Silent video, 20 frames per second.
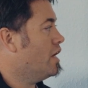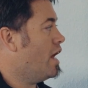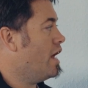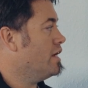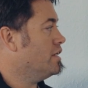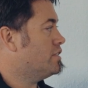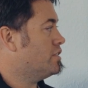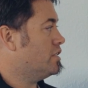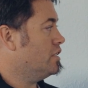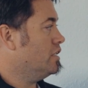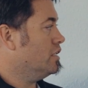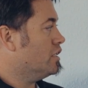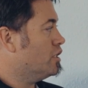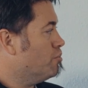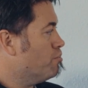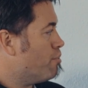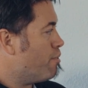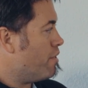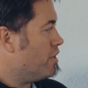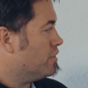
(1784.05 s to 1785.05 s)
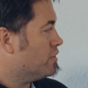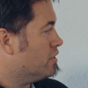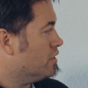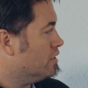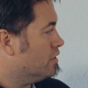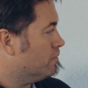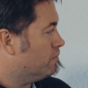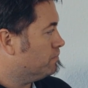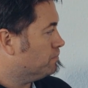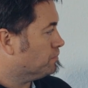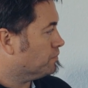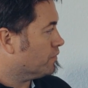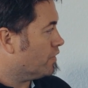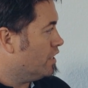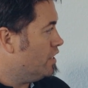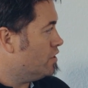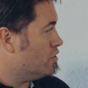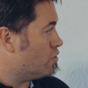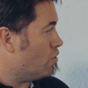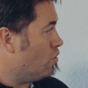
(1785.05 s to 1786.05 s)
AC compressor
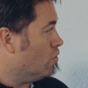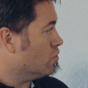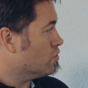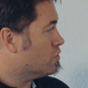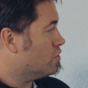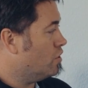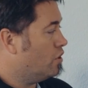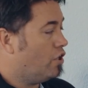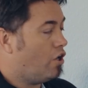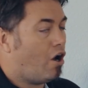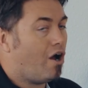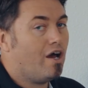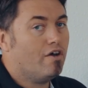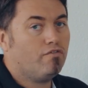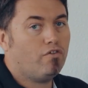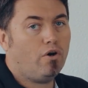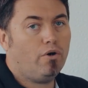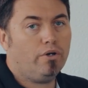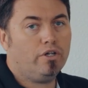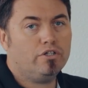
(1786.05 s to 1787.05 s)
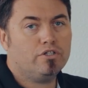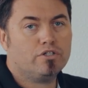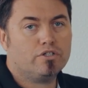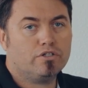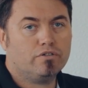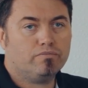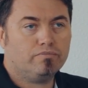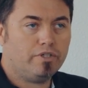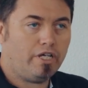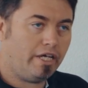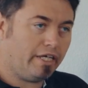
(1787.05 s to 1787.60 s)
is also high voltage.